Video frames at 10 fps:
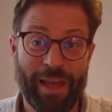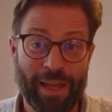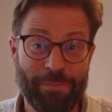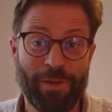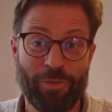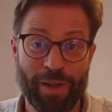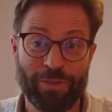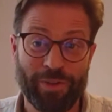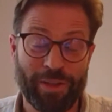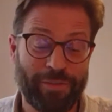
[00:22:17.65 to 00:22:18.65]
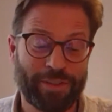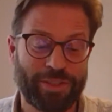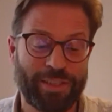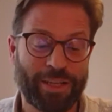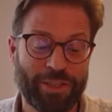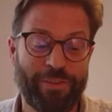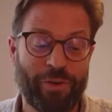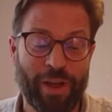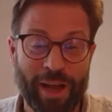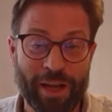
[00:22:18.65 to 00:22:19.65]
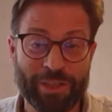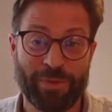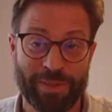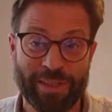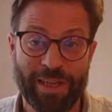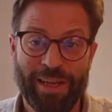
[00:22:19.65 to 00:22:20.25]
There have been regulatory intervention, actually very harsh ones